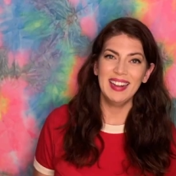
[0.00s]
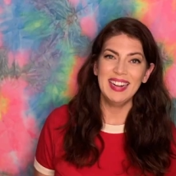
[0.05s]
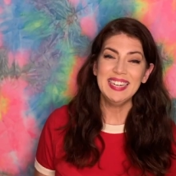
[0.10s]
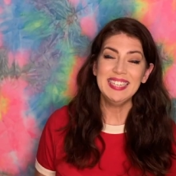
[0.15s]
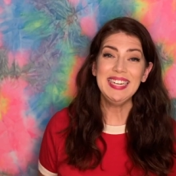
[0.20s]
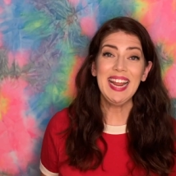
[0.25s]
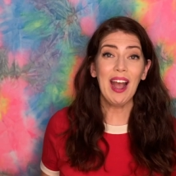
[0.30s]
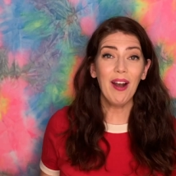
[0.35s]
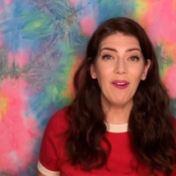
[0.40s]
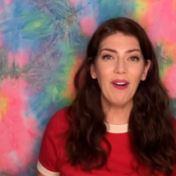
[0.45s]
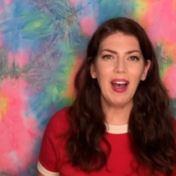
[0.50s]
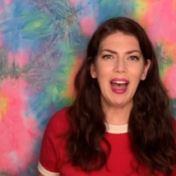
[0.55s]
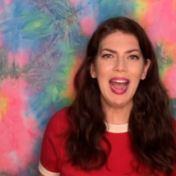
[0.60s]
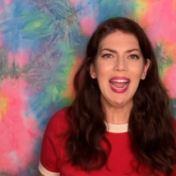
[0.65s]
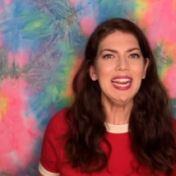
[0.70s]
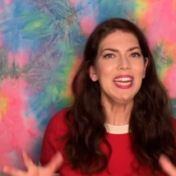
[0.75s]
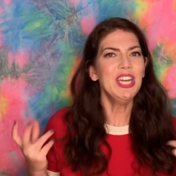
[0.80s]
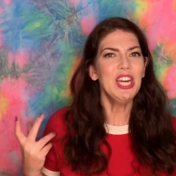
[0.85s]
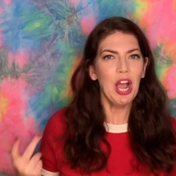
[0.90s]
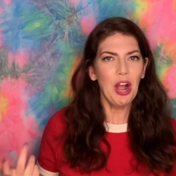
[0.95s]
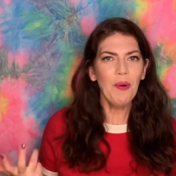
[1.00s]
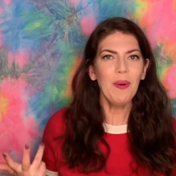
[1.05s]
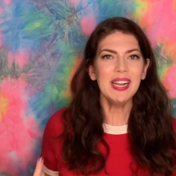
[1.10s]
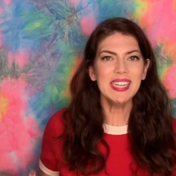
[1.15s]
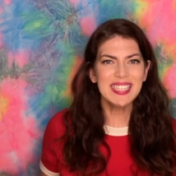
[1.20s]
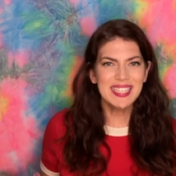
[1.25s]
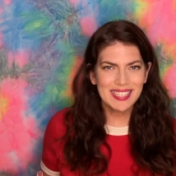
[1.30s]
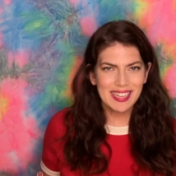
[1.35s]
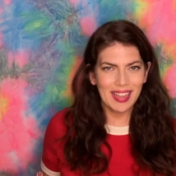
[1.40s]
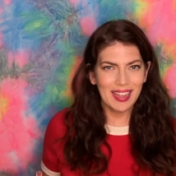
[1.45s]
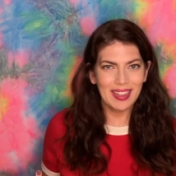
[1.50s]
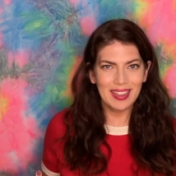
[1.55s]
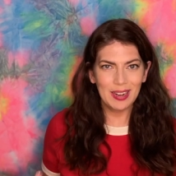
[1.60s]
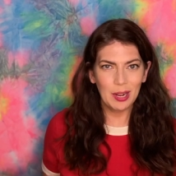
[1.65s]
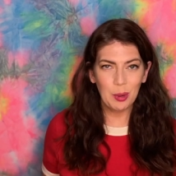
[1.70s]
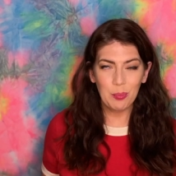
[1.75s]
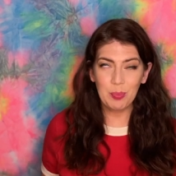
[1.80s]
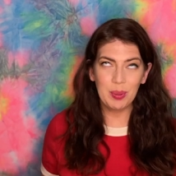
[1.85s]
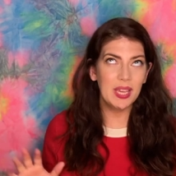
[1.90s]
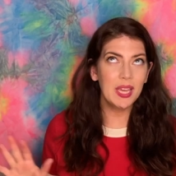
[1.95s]
Now, I know I
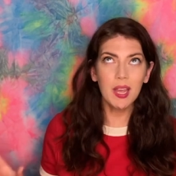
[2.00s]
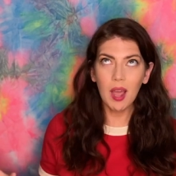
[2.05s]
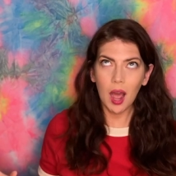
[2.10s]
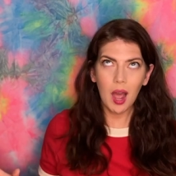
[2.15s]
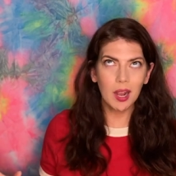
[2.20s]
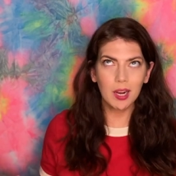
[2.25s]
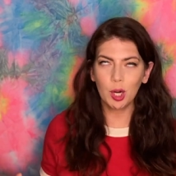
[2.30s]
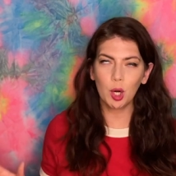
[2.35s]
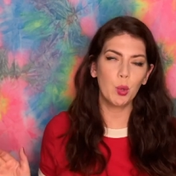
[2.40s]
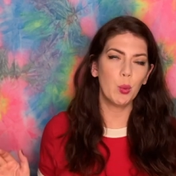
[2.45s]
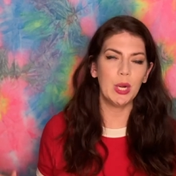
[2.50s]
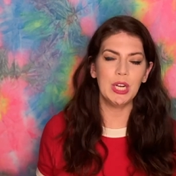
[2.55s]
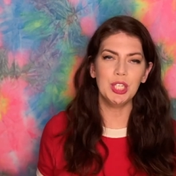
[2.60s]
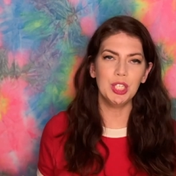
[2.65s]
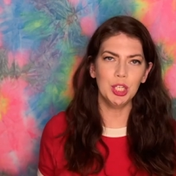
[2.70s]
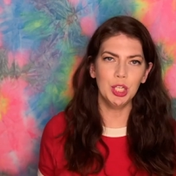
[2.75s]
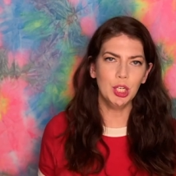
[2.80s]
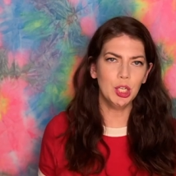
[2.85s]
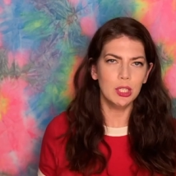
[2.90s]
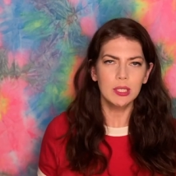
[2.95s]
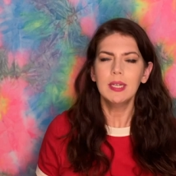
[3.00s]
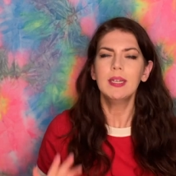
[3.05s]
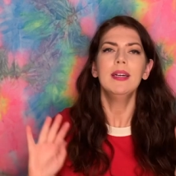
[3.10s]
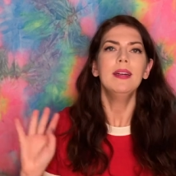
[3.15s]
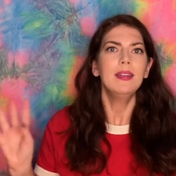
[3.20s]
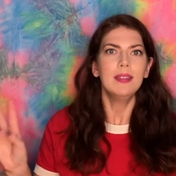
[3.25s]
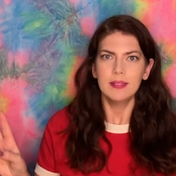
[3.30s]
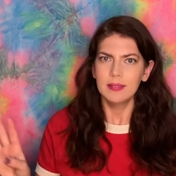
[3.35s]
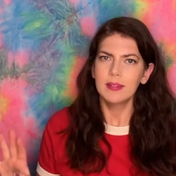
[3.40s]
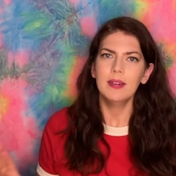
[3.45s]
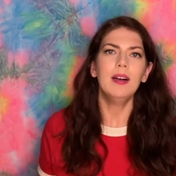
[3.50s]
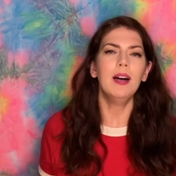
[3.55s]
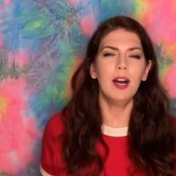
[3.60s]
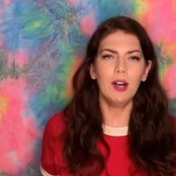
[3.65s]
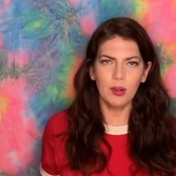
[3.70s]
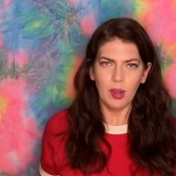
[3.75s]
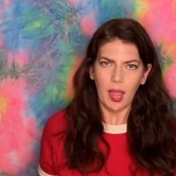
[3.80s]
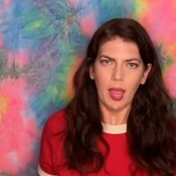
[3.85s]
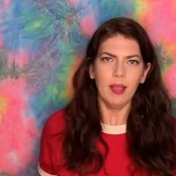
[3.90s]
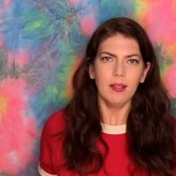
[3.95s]
said Peacock original.
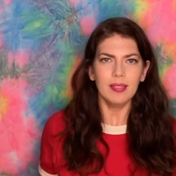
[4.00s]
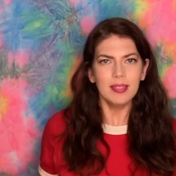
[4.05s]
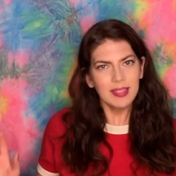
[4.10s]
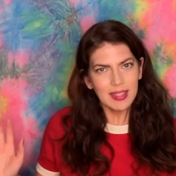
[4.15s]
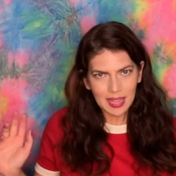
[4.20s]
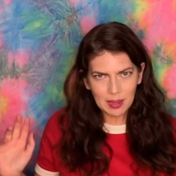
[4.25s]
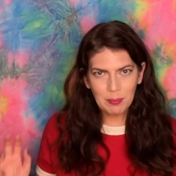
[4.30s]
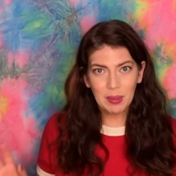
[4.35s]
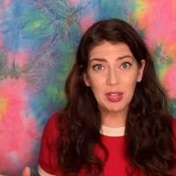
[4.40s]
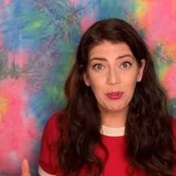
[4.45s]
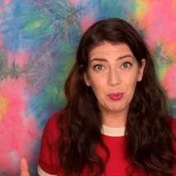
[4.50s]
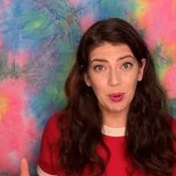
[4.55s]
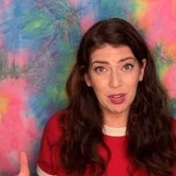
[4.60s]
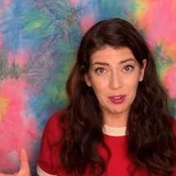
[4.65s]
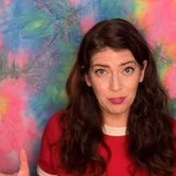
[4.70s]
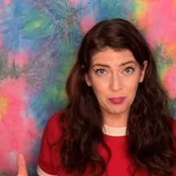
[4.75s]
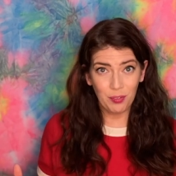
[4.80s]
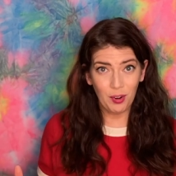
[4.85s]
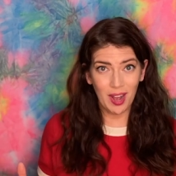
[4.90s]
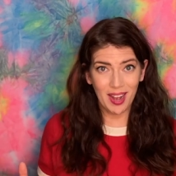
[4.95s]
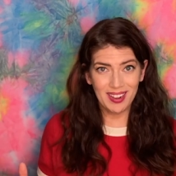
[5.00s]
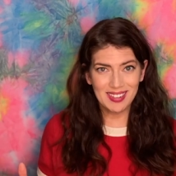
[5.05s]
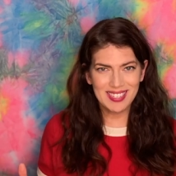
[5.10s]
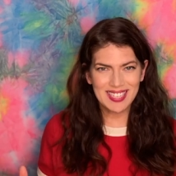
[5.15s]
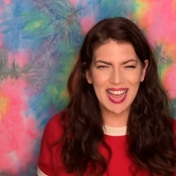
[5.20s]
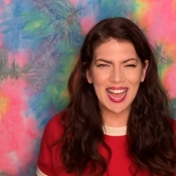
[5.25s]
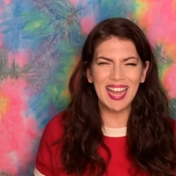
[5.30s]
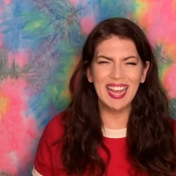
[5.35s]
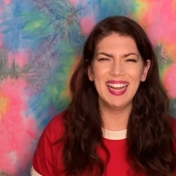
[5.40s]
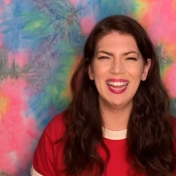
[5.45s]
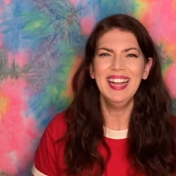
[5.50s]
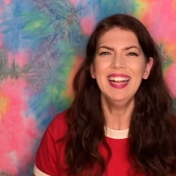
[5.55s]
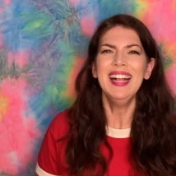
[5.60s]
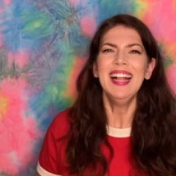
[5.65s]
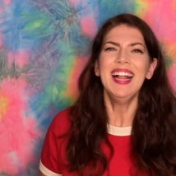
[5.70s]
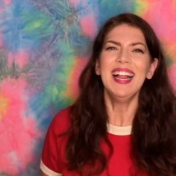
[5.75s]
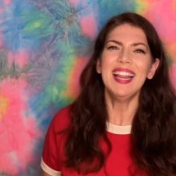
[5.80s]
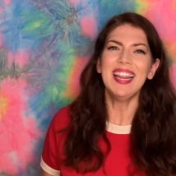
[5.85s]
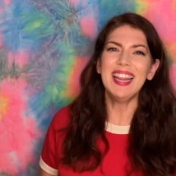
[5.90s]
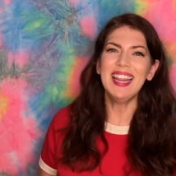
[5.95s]
Okay, let me rephrase.
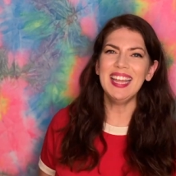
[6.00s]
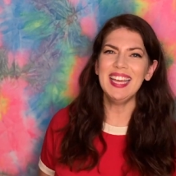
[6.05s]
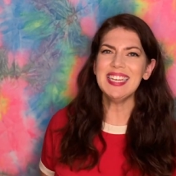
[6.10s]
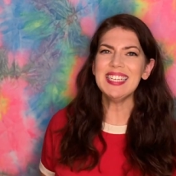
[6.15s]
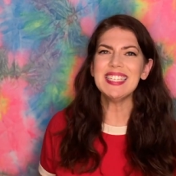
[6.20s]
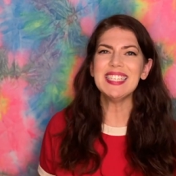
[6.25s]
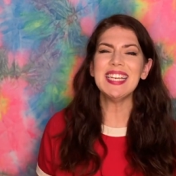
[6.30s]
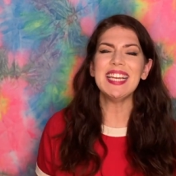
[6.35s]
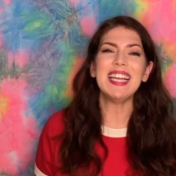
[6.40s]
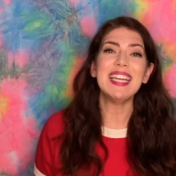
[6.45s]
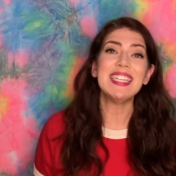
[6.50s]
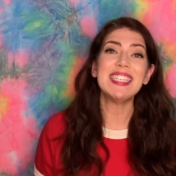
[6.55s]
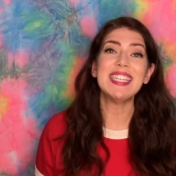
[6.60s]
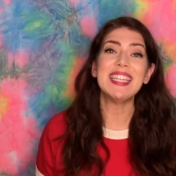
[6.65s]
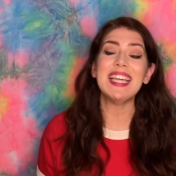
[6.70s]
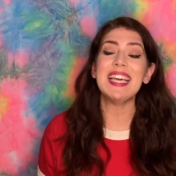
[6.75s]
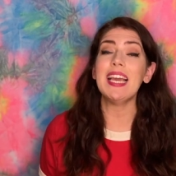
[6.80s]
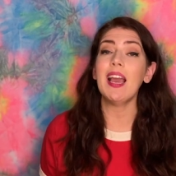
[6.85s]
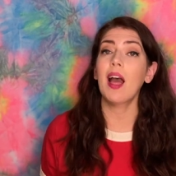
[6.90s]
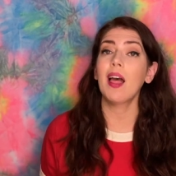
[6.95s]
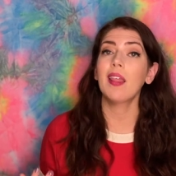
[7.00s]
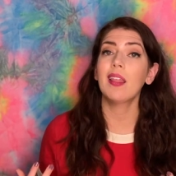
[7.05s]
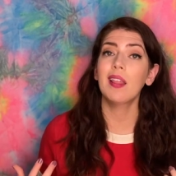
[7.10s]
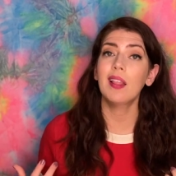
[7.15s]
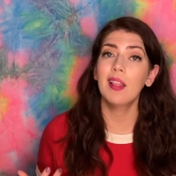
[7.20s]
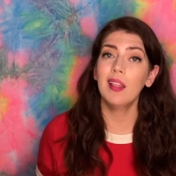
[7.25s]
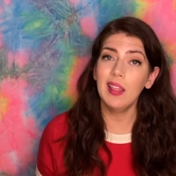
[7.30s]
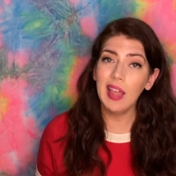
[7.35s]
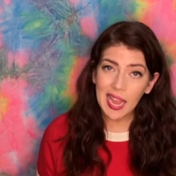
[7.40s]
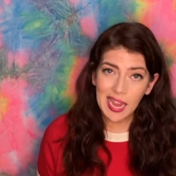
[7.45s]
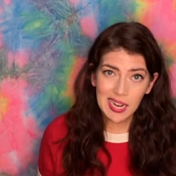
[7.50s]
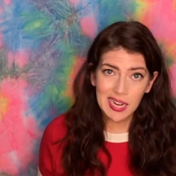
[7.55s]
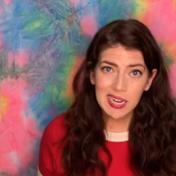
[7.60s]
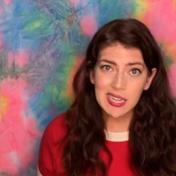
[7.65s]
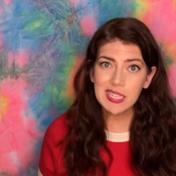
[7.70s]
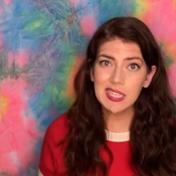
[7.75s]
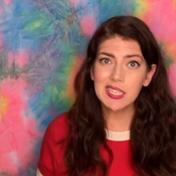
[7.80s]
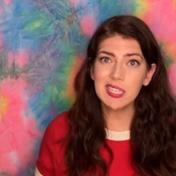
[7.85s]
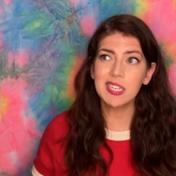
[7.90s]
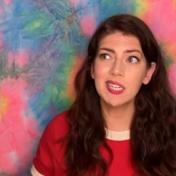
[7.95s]
This is the
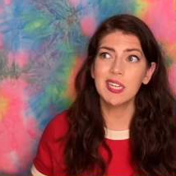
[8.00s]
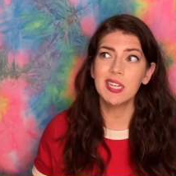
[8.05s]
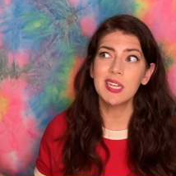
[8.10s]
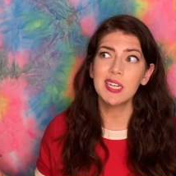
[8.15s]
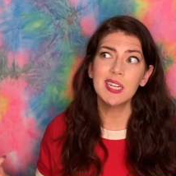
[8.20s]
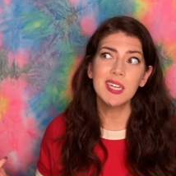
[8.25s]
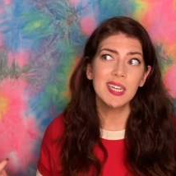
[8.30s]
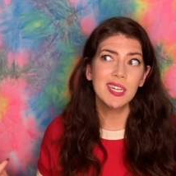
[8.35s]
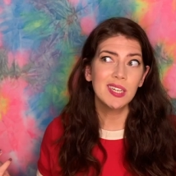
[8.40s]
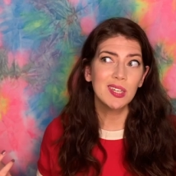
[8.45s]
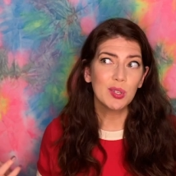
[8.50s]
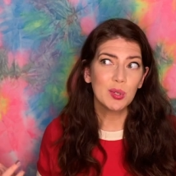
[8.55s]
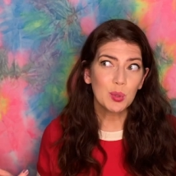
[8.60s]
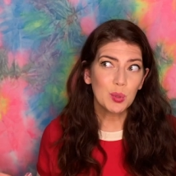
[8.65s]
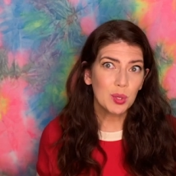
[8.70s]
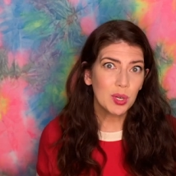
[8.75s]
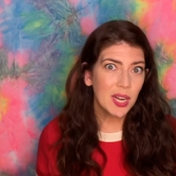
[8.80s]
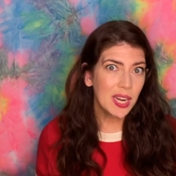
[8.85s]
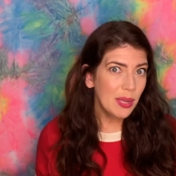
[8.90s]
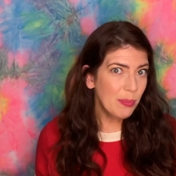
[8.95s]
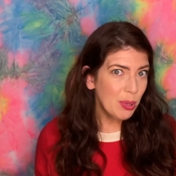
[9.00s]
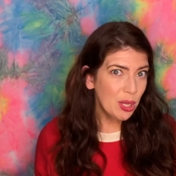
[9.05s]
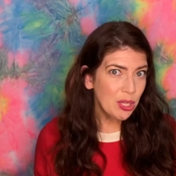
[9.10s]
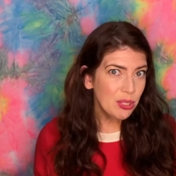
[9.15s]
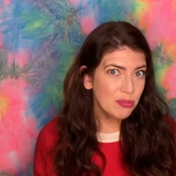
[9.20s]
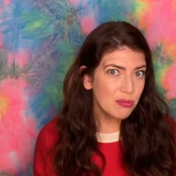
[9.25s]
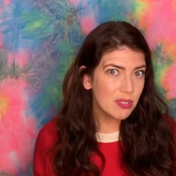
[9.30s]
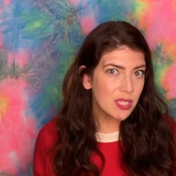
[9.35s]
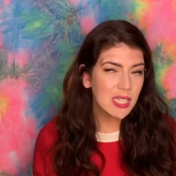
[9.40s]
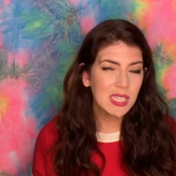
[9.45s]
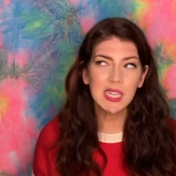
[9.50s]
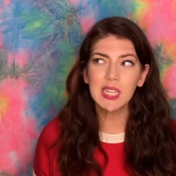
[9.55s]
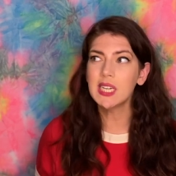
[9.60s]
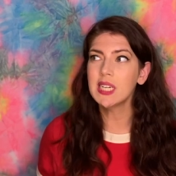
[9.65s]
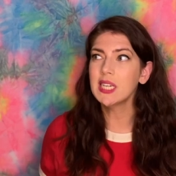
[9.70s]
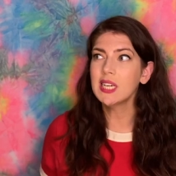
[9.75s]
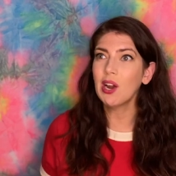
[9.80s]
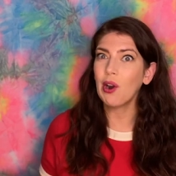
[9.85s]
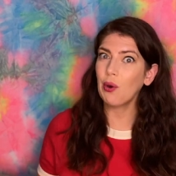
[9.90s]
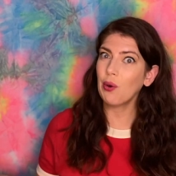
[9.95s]
latest reboot,
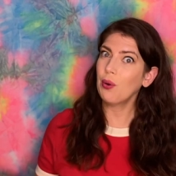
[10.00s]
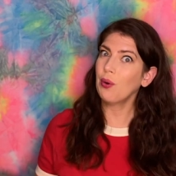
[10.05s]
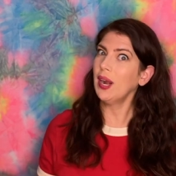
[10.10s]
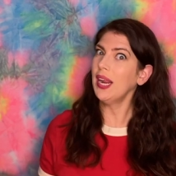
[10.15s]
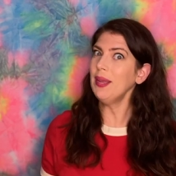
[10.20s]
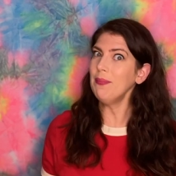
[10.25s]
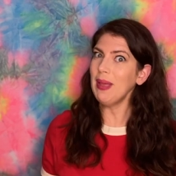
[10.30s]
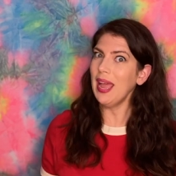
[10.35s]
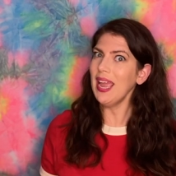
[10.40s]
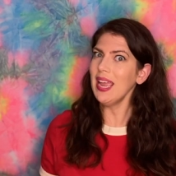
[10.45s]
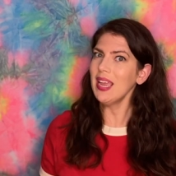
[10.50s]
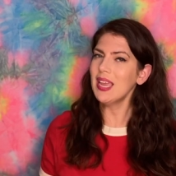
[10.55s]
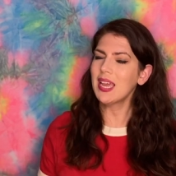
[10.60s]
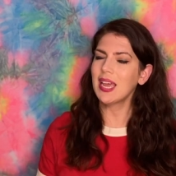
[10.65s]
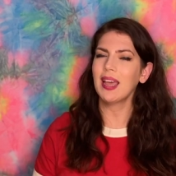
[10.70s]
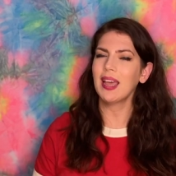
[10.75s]
remake